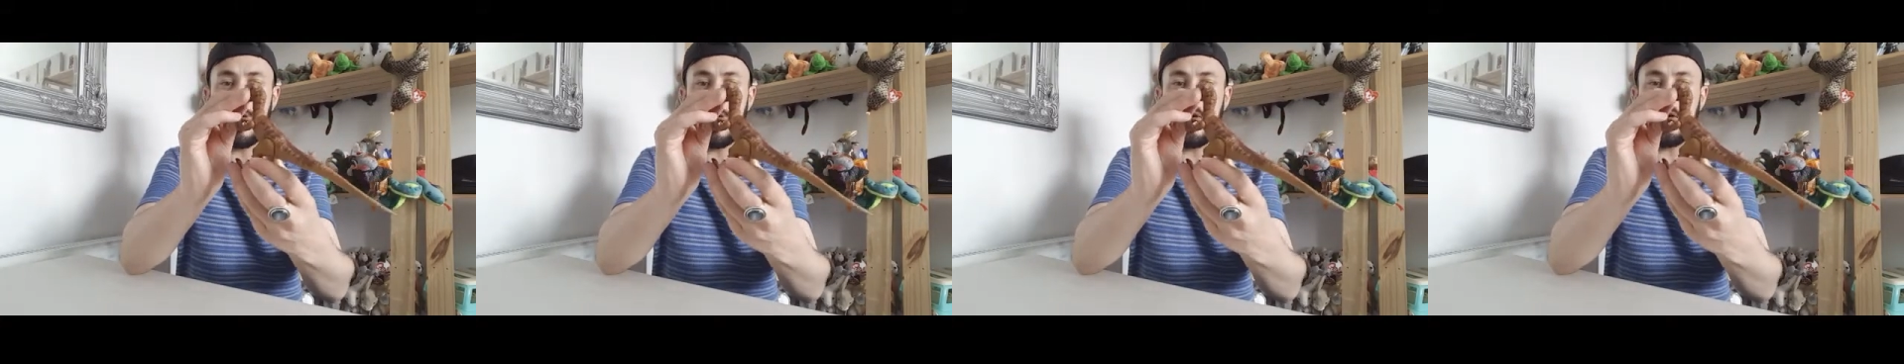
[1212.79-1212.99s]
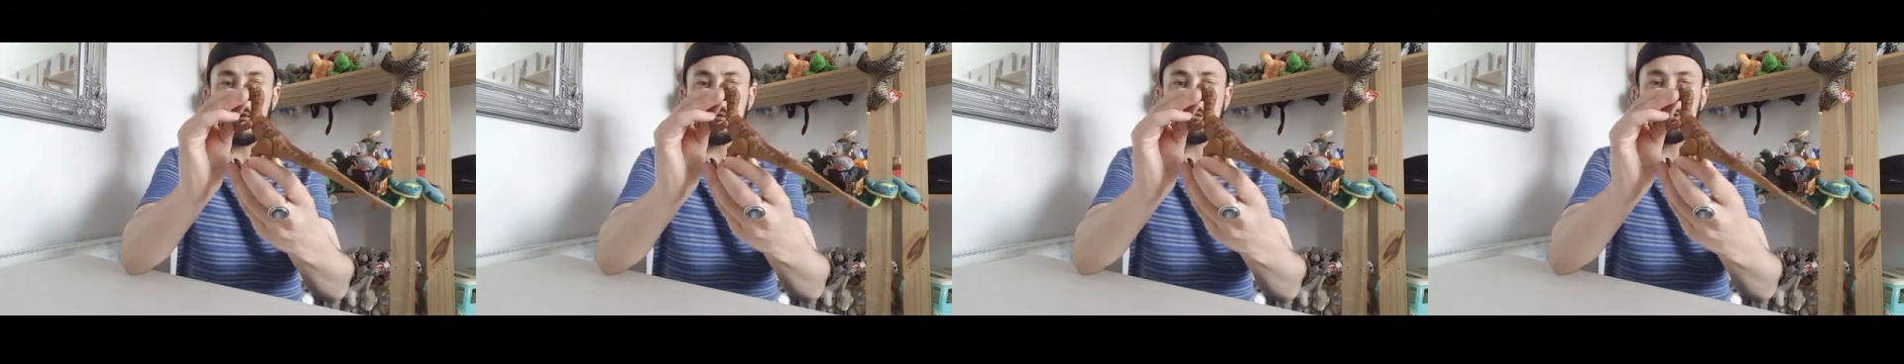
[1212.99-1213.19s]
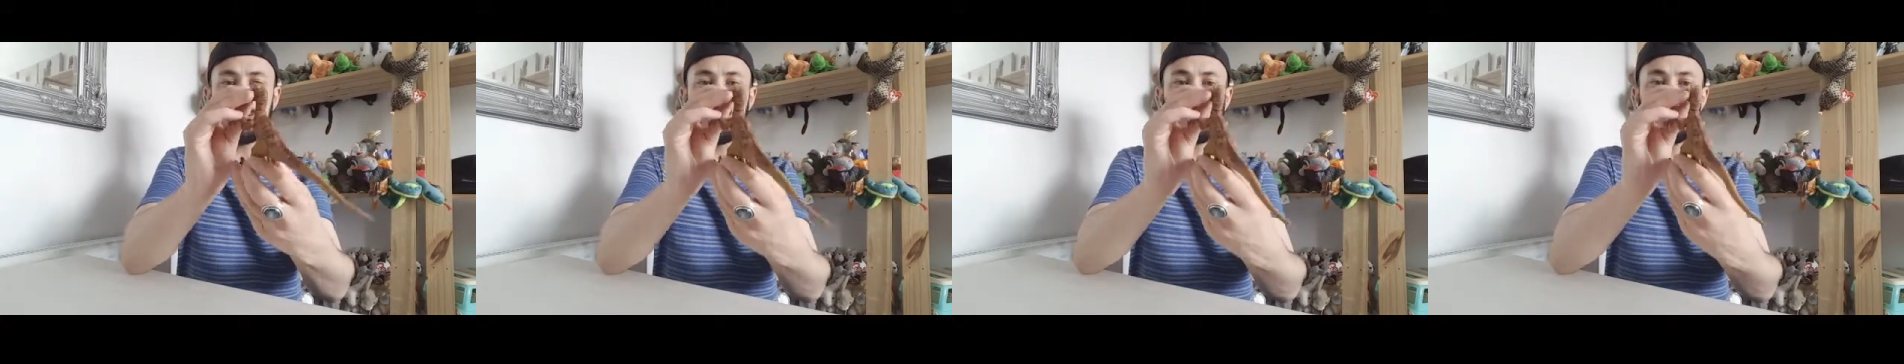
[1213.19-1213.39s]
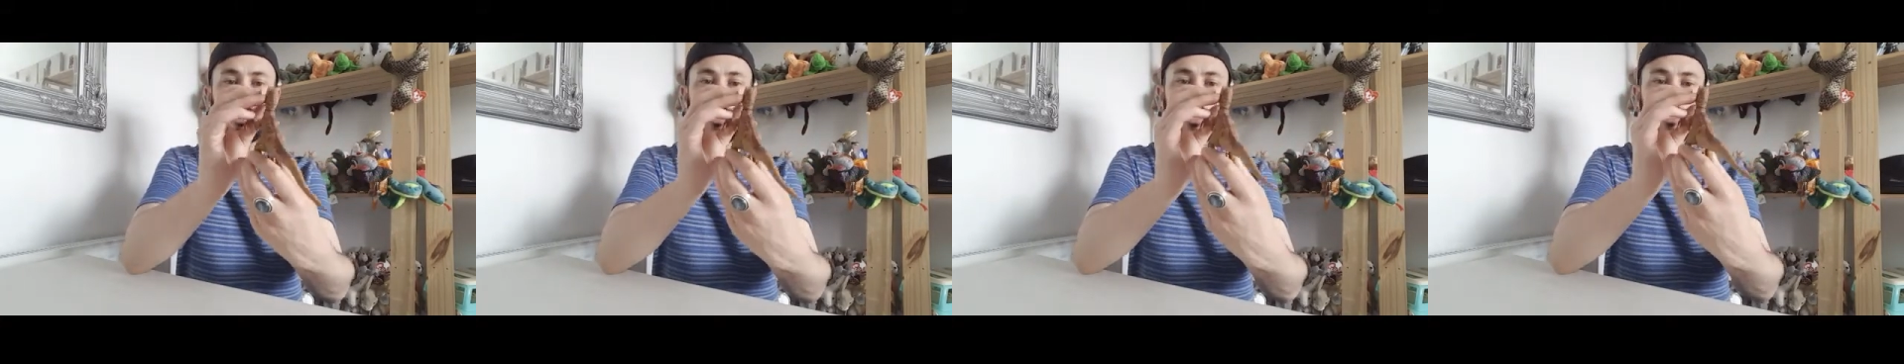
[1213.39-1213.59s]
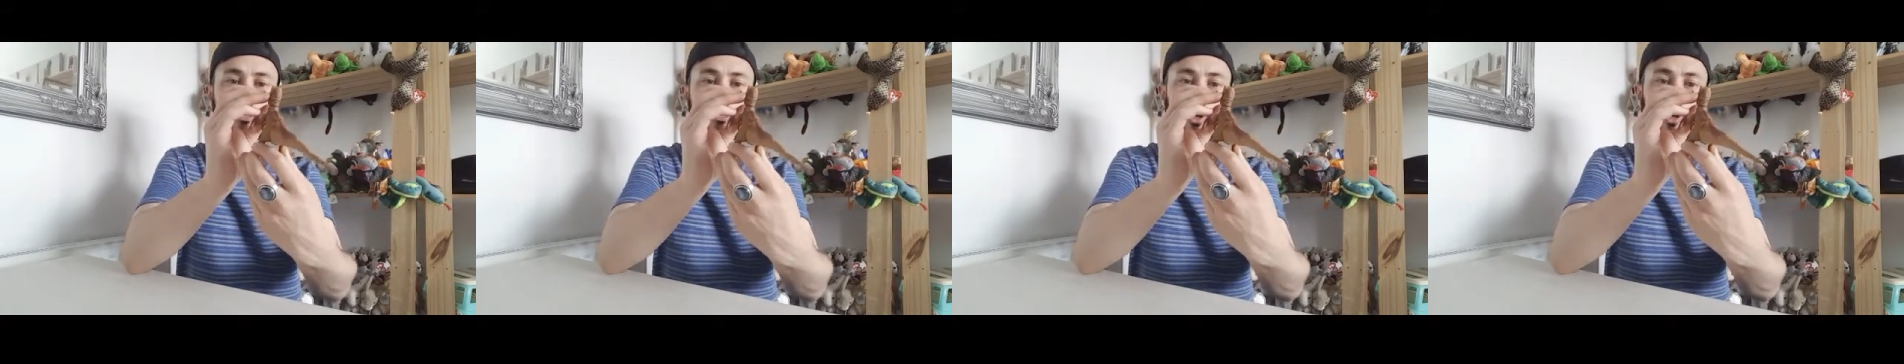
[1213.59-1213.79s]
and
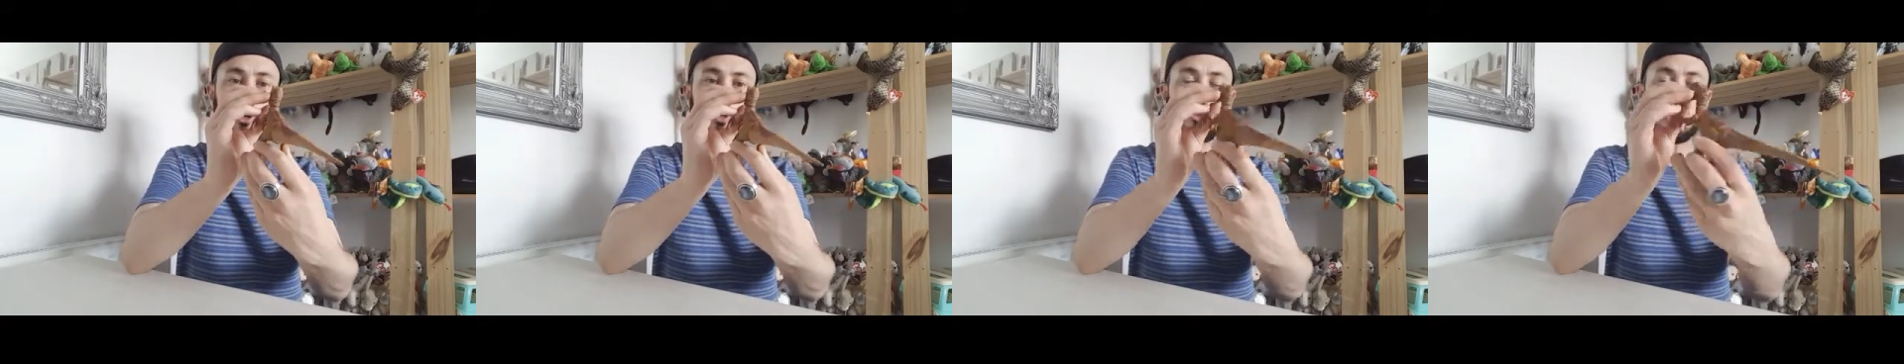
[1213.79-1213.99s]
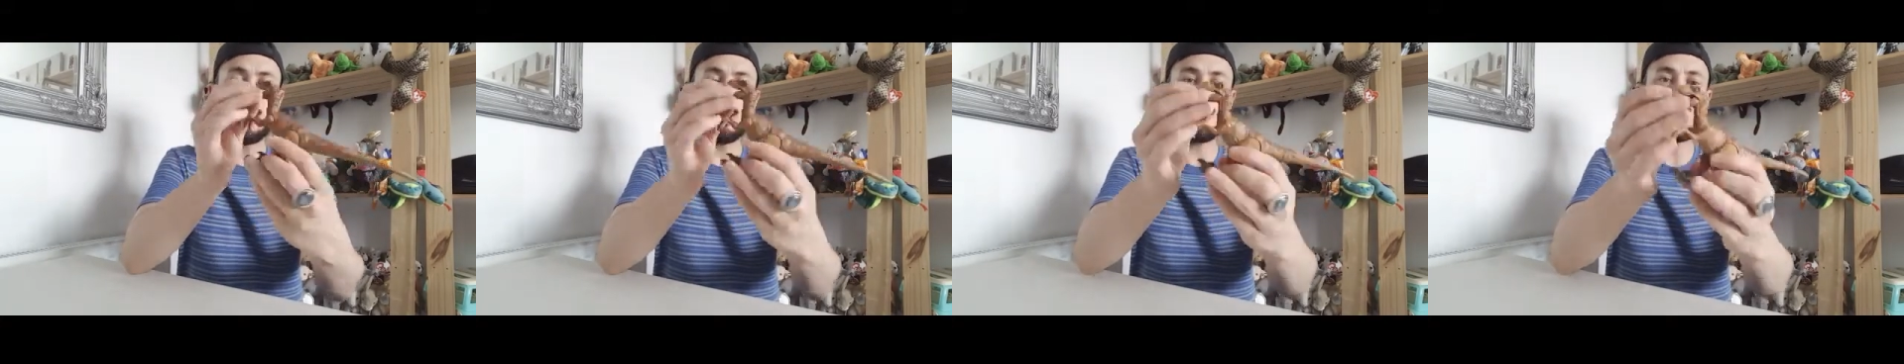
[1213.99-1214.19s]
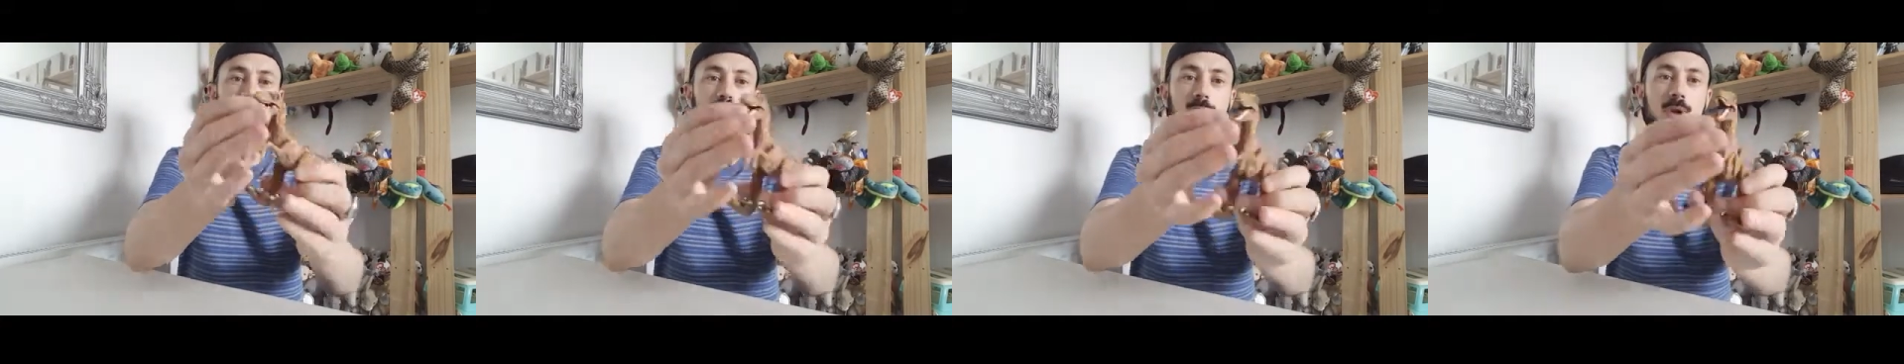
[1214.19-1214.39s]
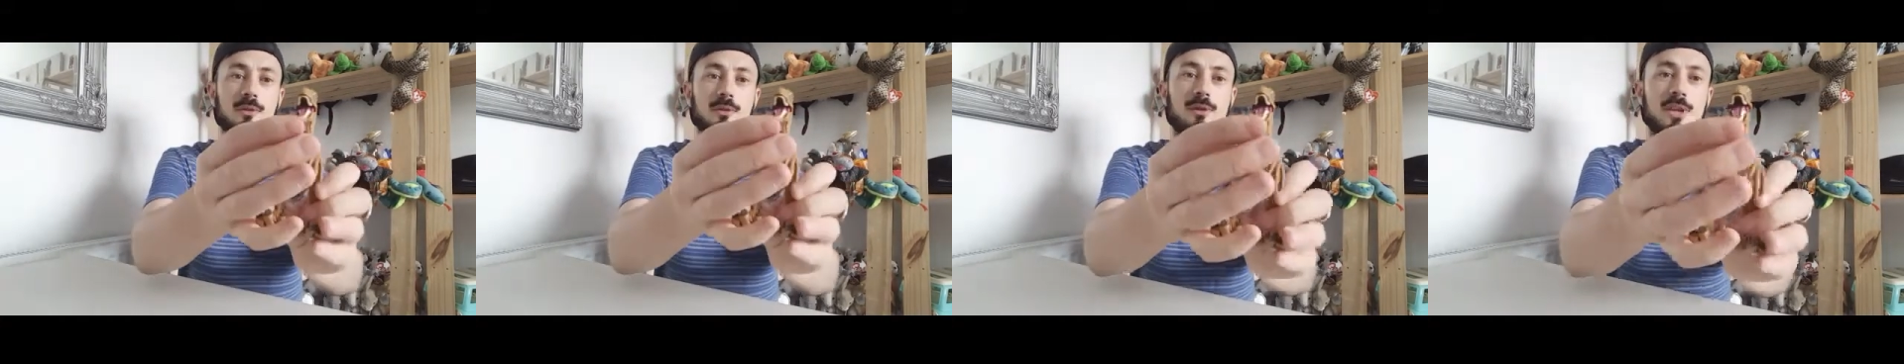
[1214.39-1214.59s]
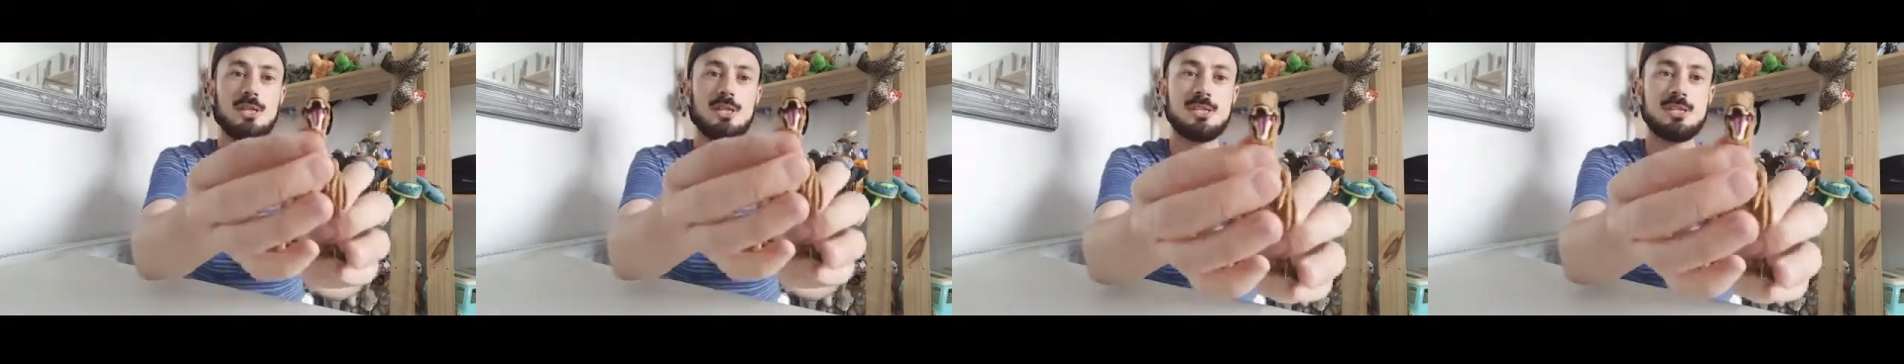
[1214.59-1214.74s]
he's got a nice bit of